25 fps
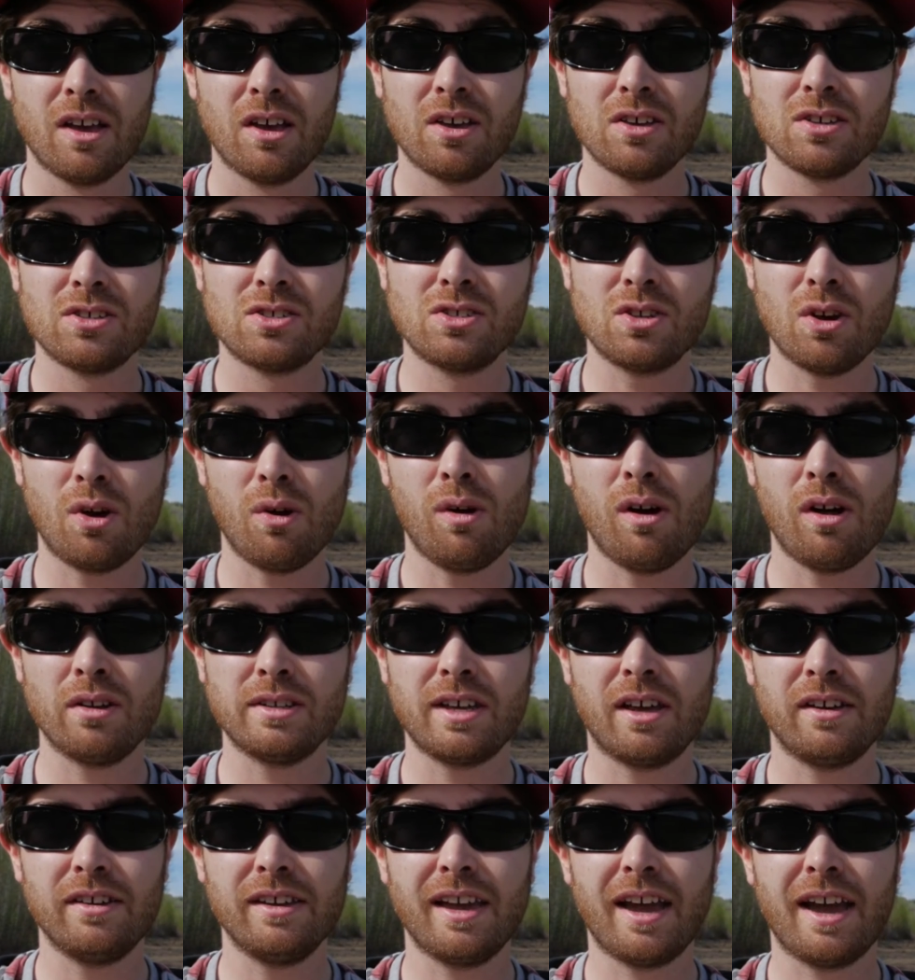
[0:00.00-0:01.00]
so I'll
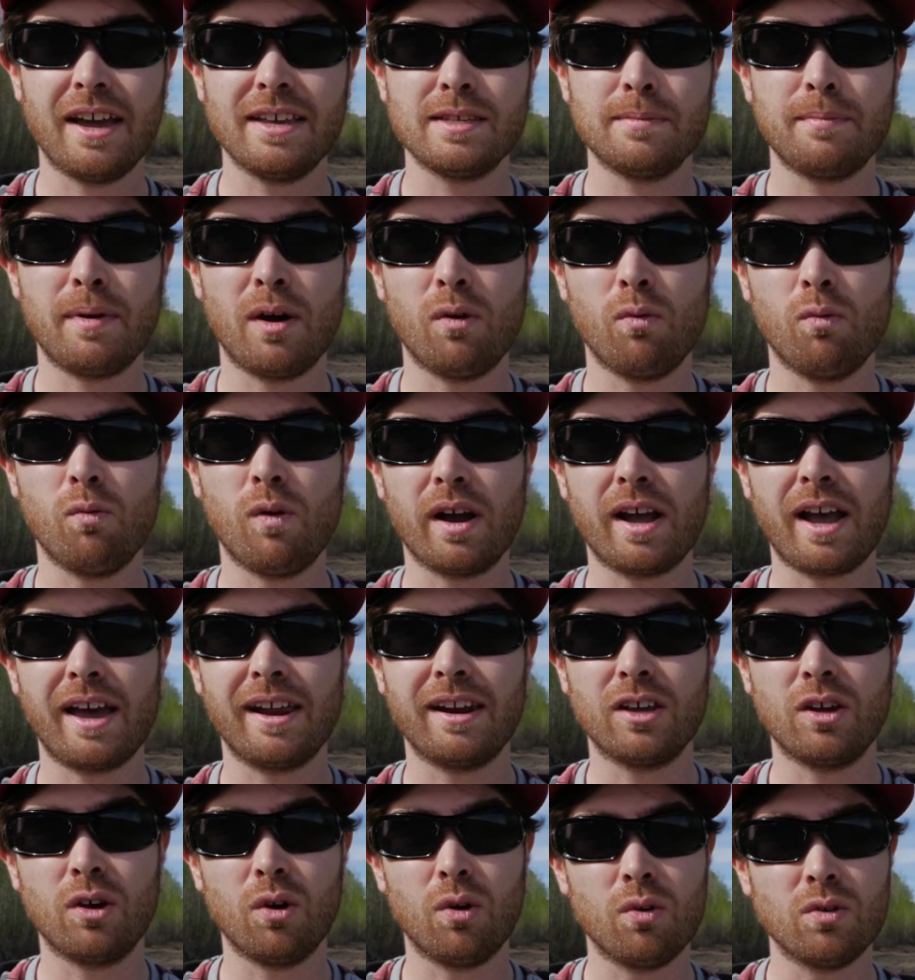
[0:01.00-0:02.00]
tell you guys about what
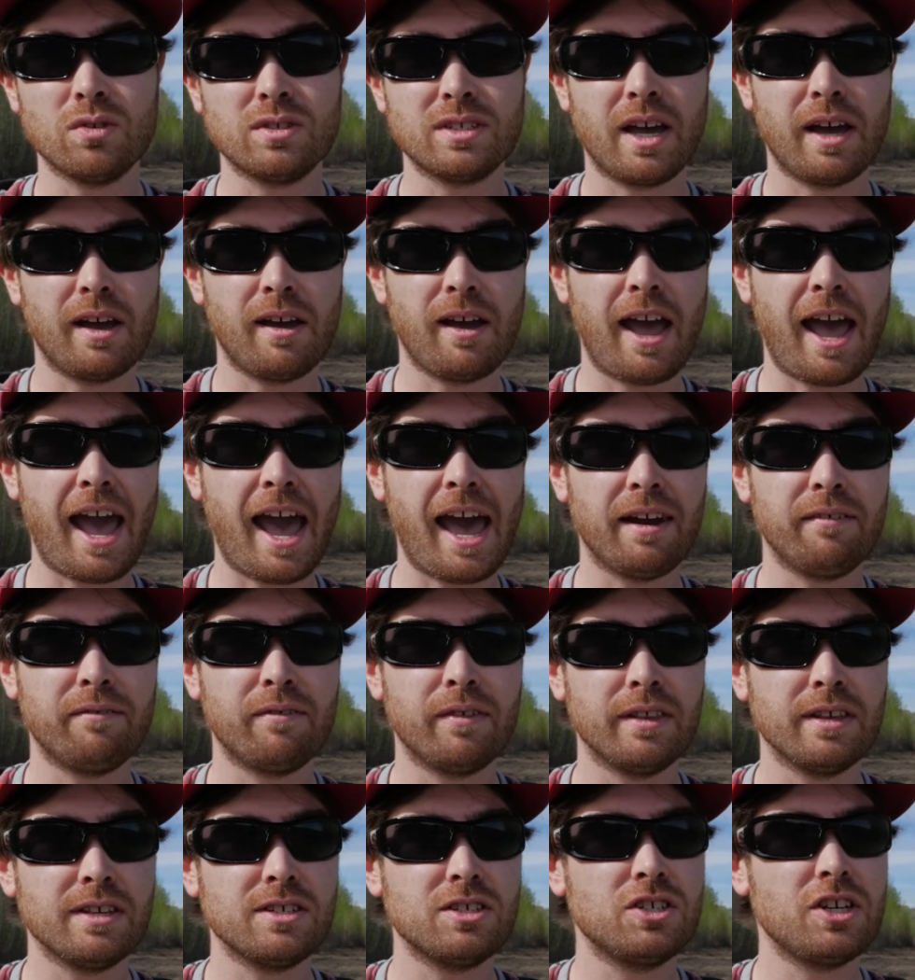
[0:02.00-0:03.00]
kind of goals I had
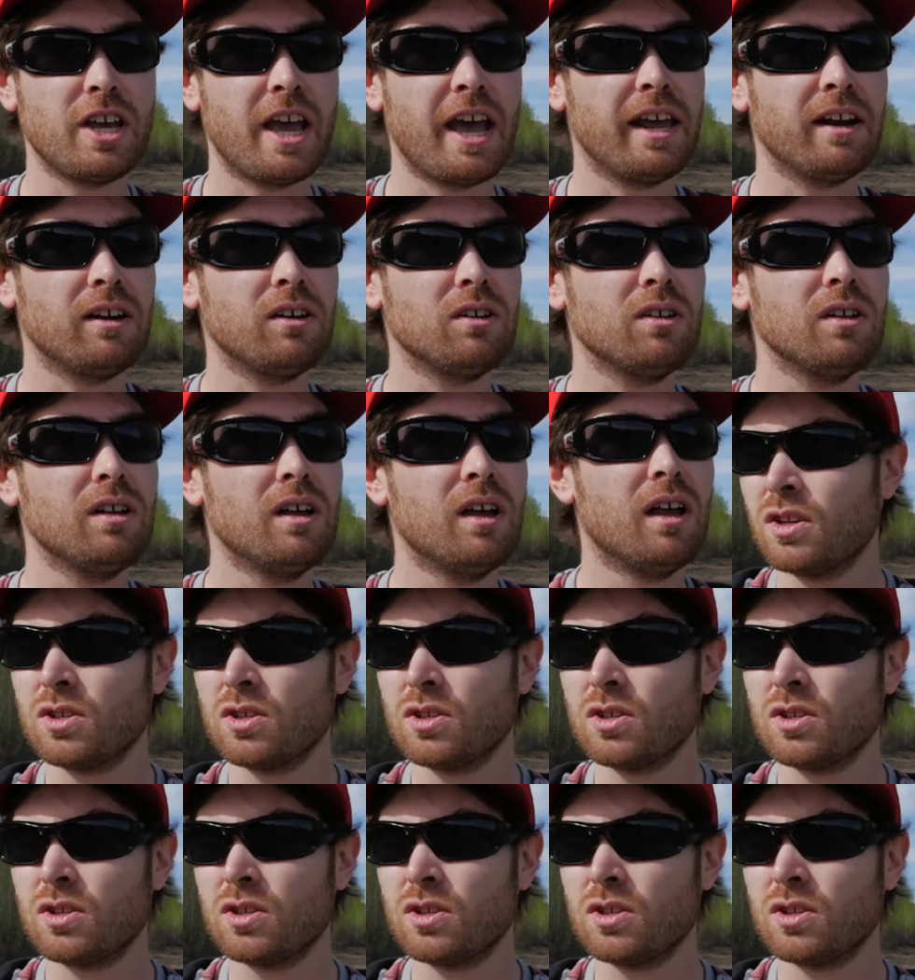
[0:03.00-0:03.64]
for this channel.